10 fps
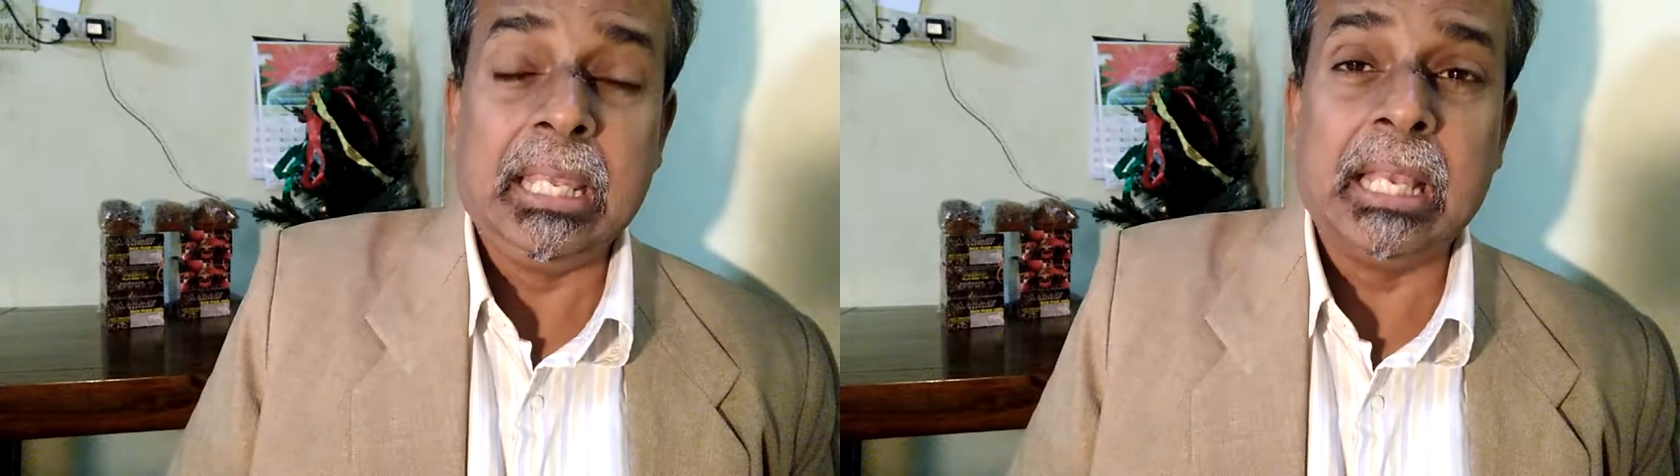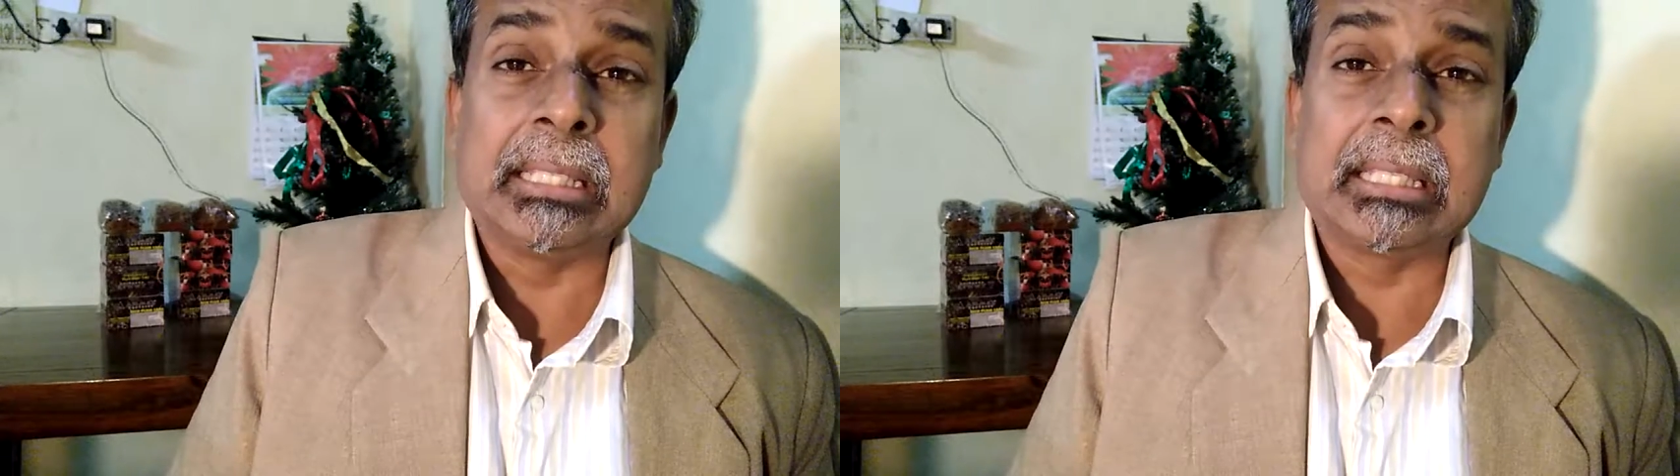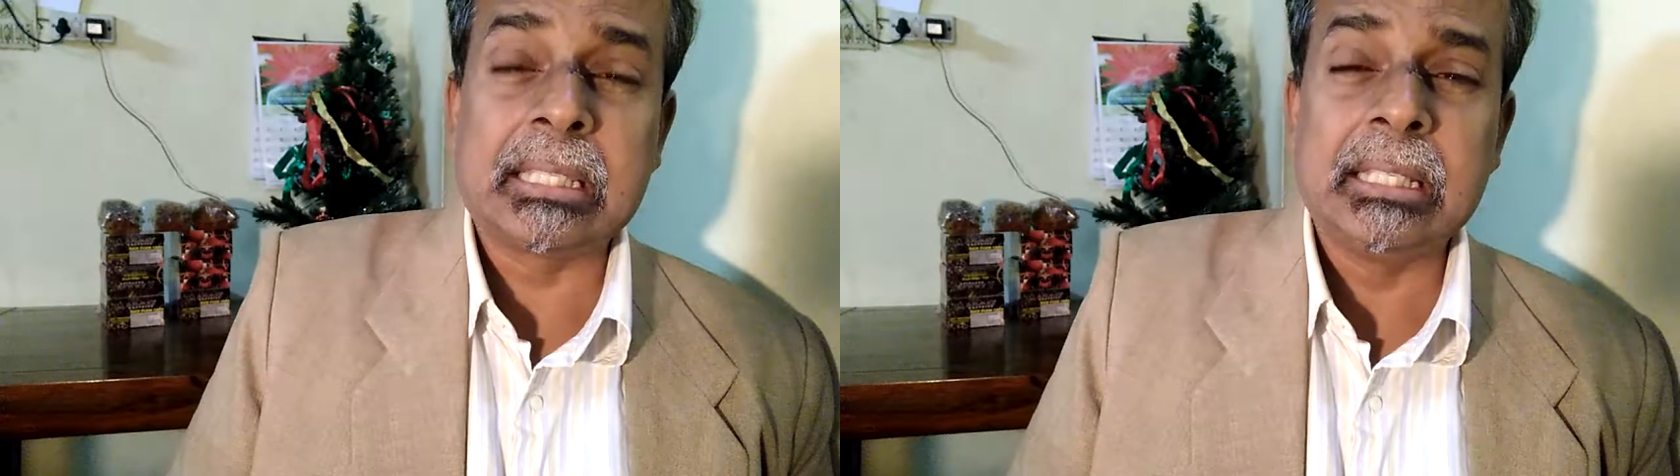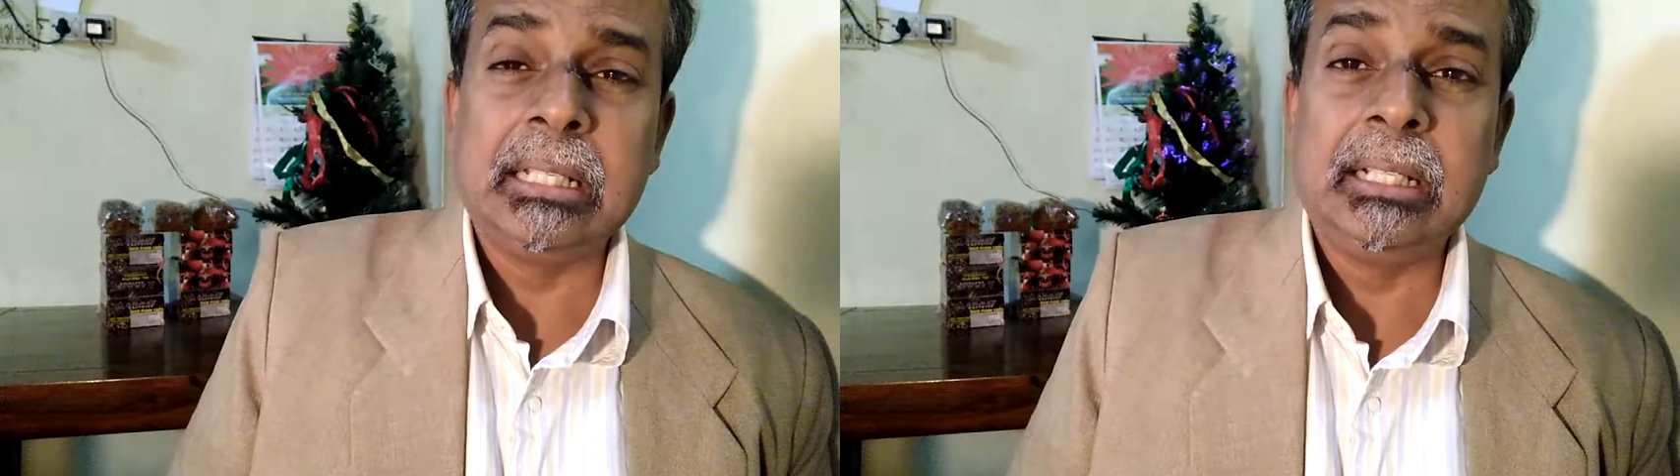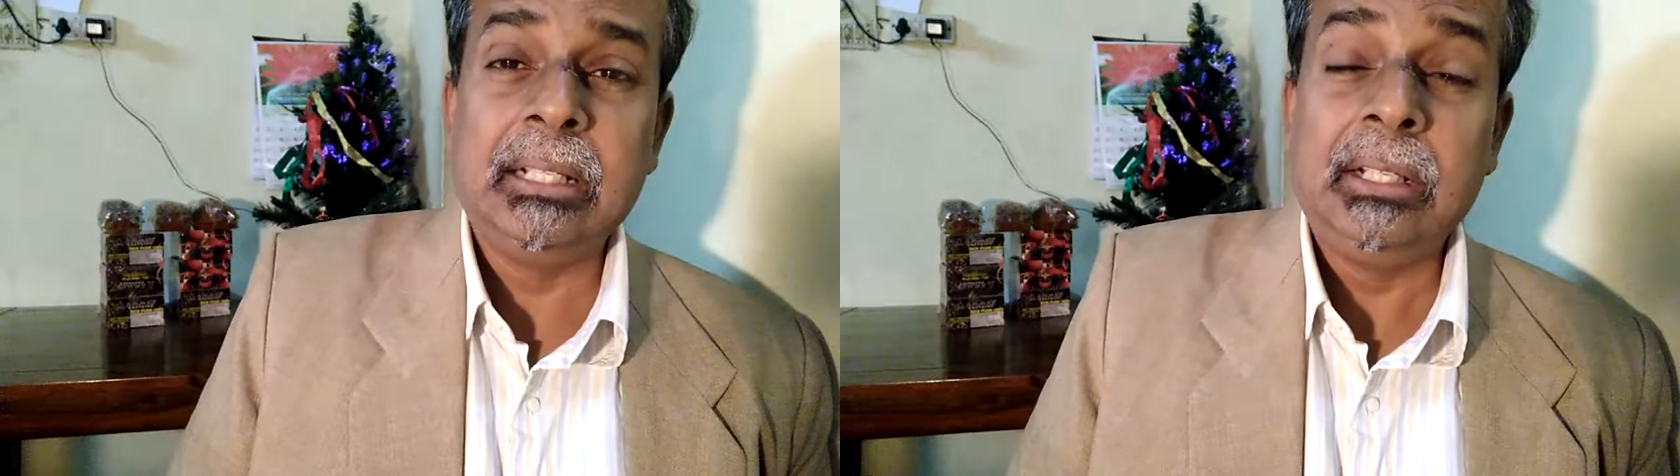Yes,
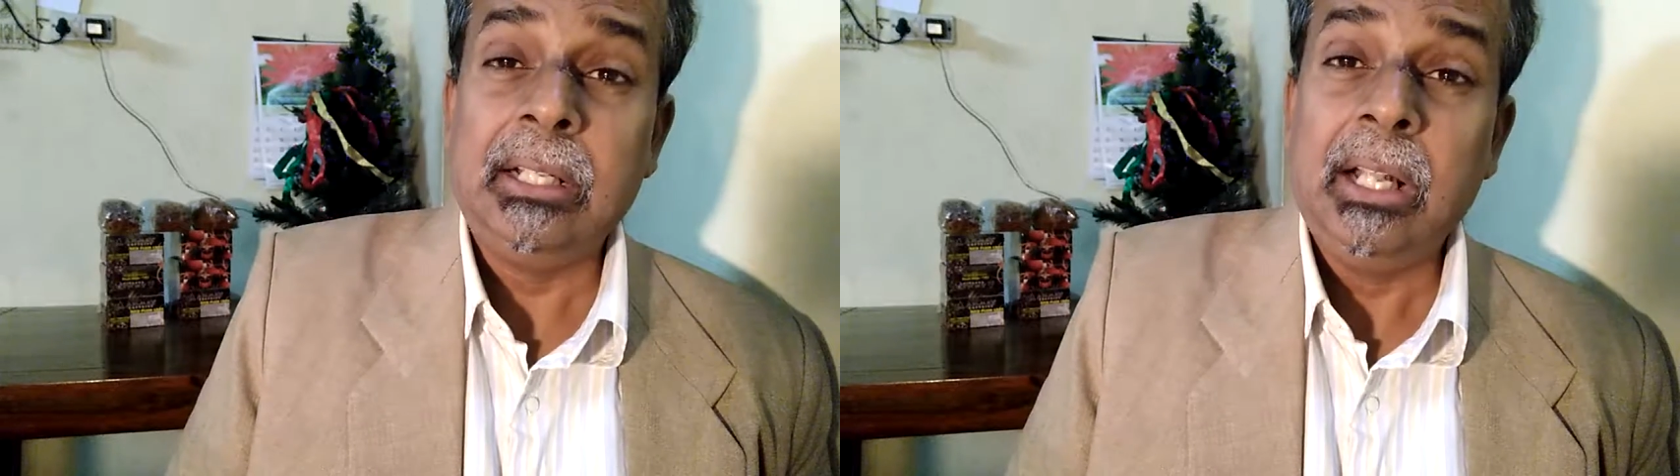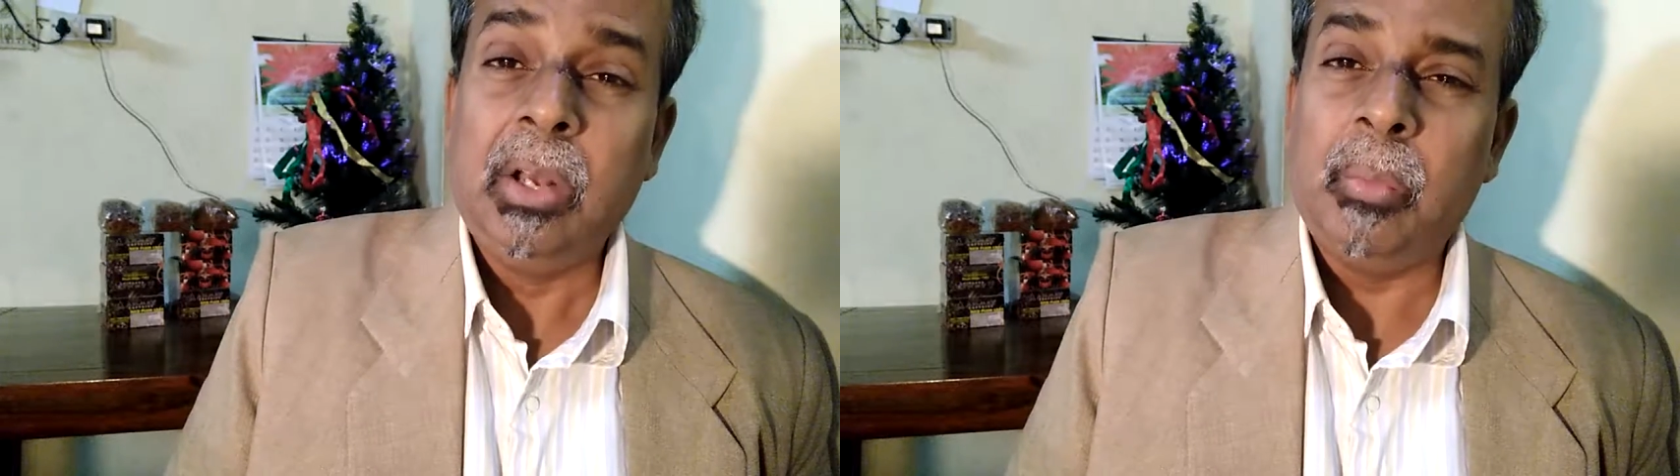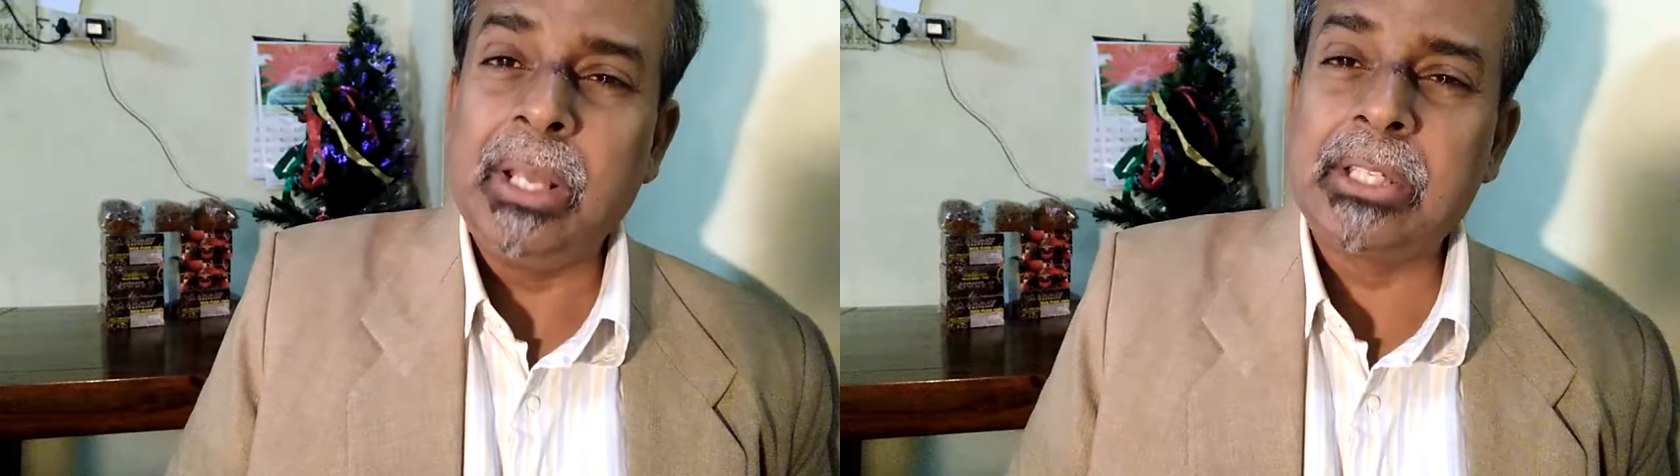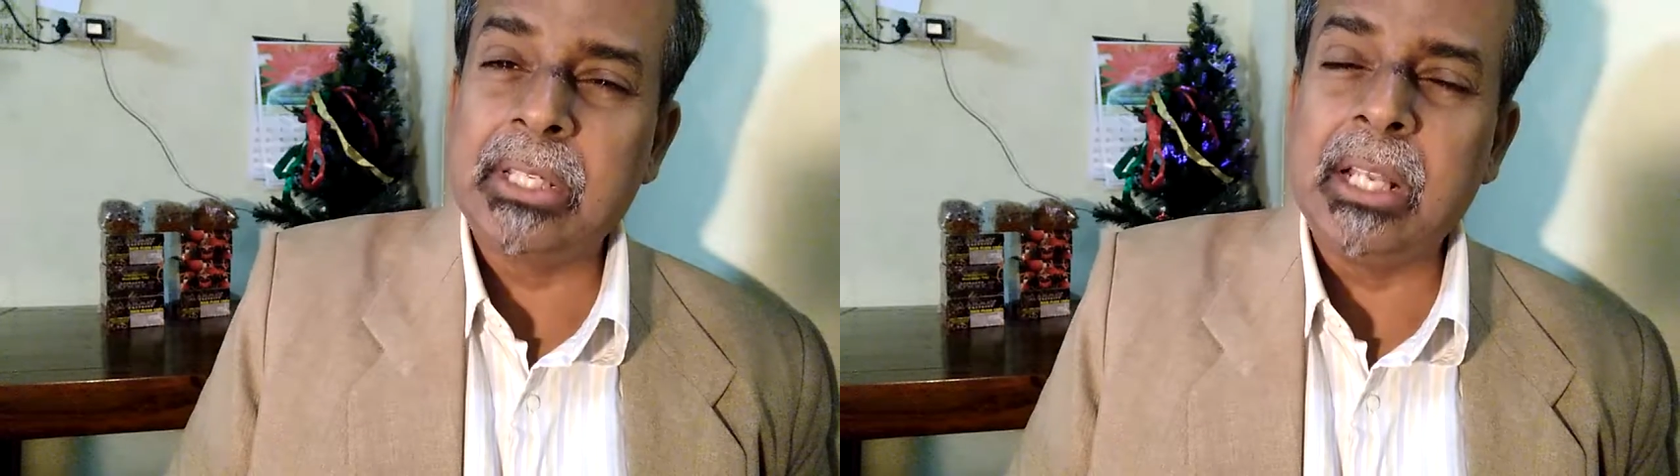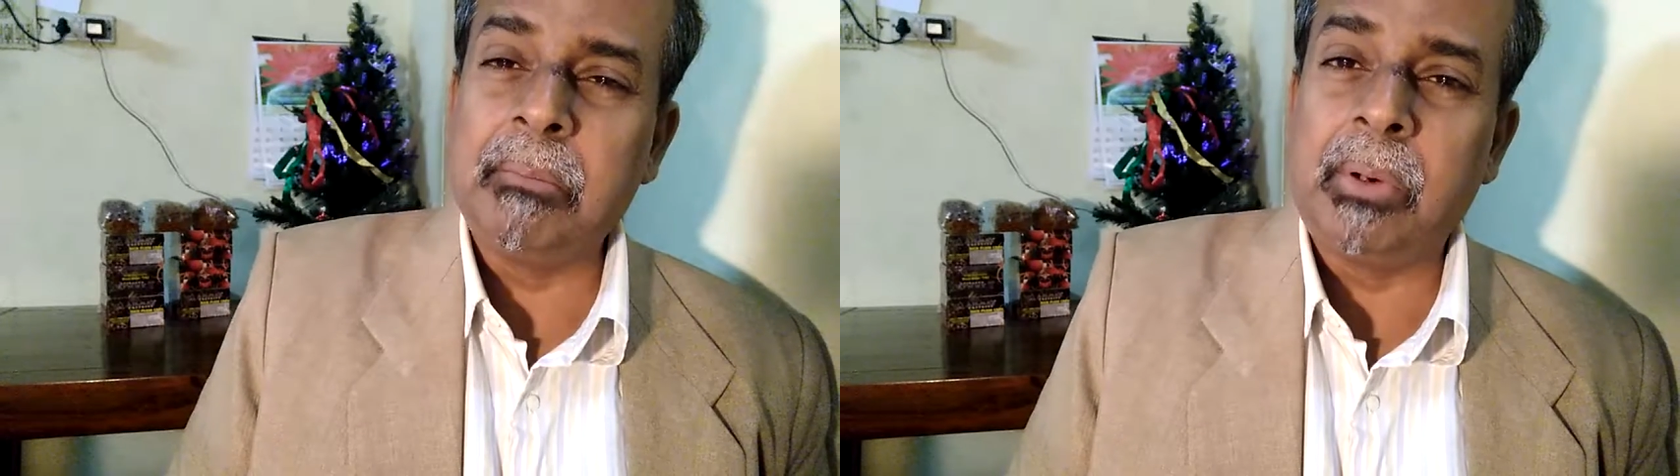where
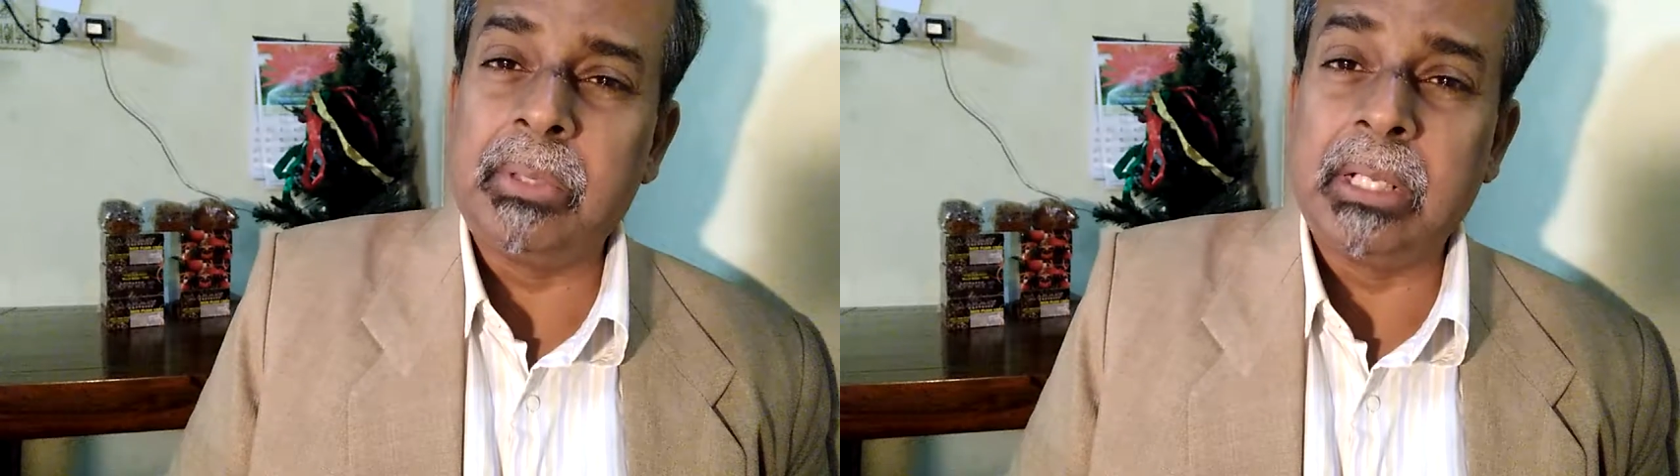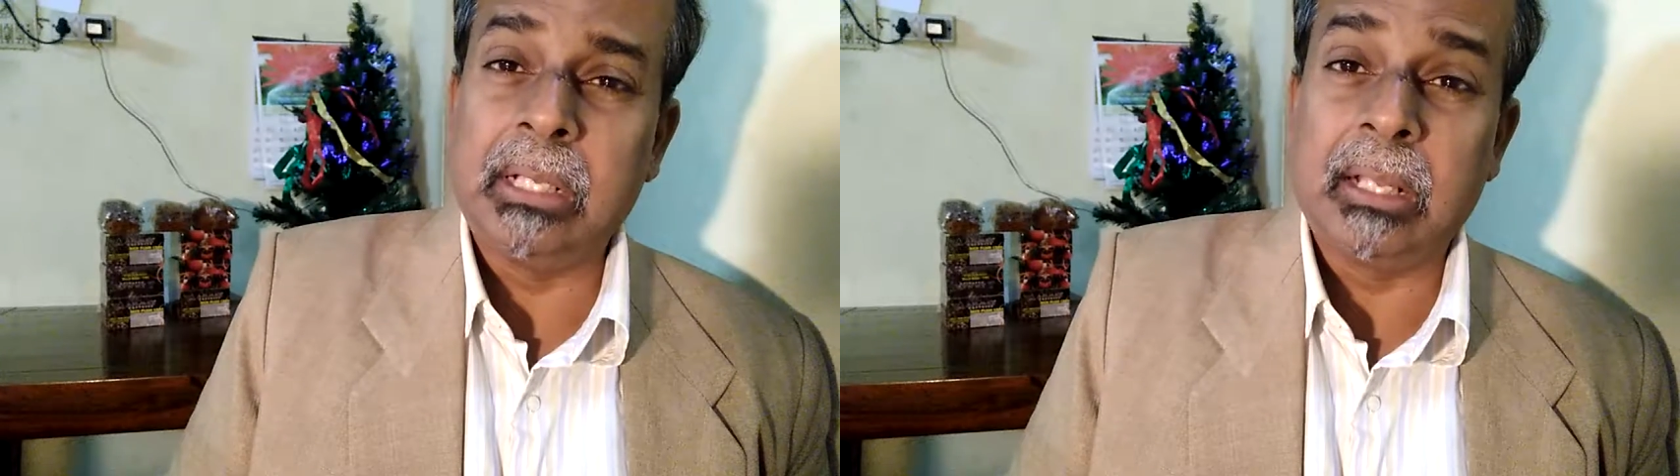sin abounded,